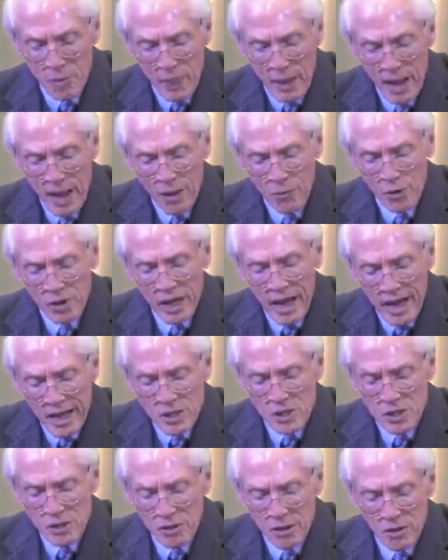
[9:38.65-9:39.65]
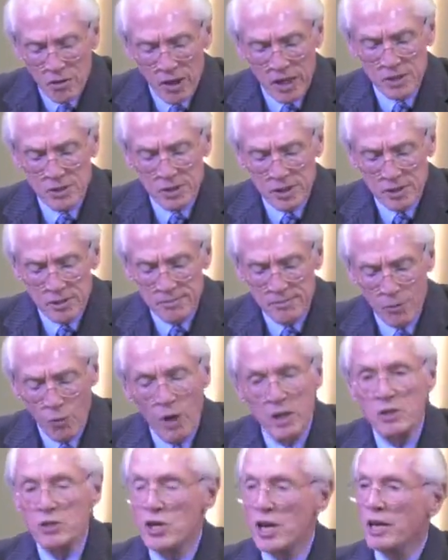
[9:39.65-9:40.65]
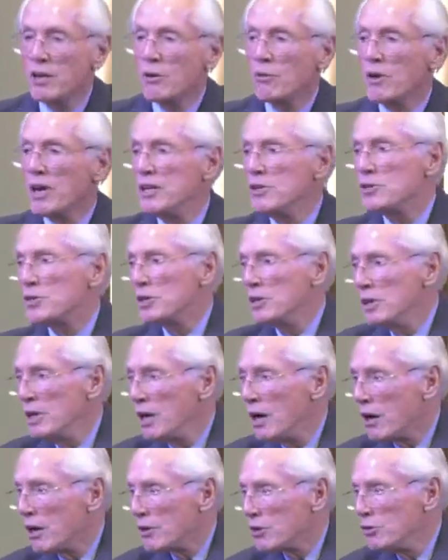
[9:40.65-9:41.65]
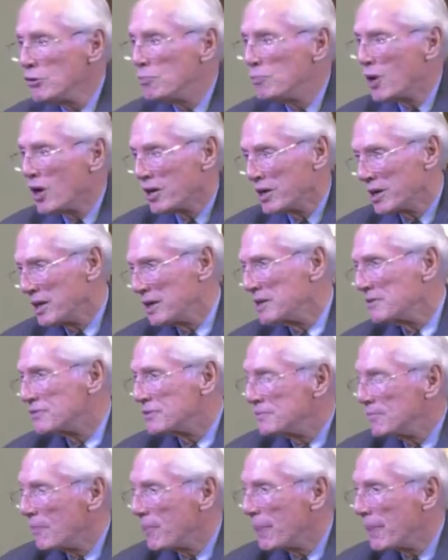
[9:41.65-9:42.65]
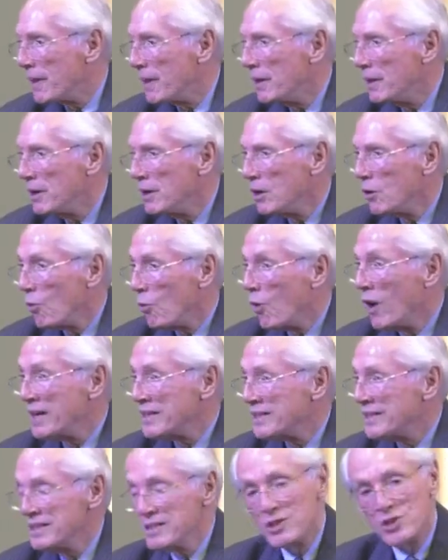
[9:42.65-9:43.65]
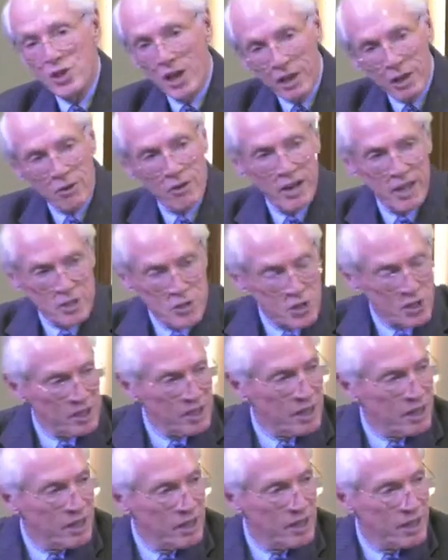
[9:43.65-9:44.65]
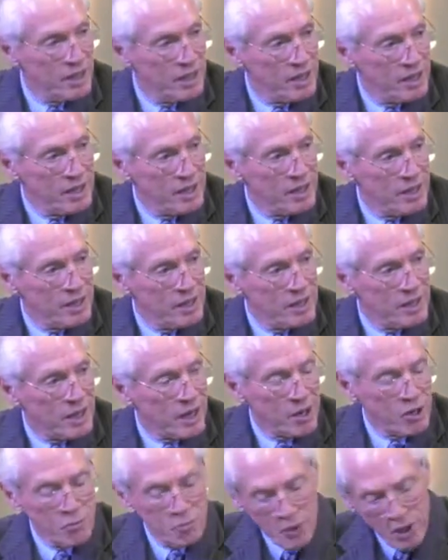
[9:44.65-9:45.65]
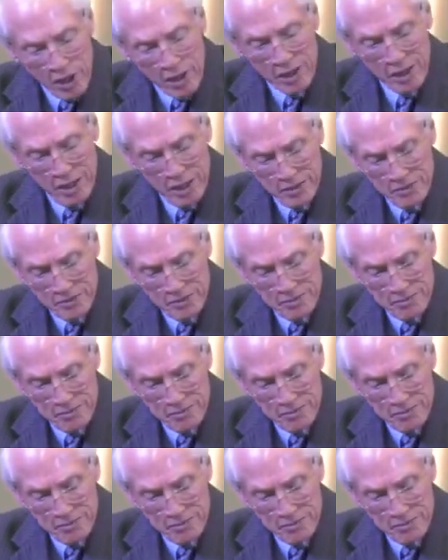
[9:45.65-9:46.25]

I want to ask you a question. What generation are you part of? What generation are you part of?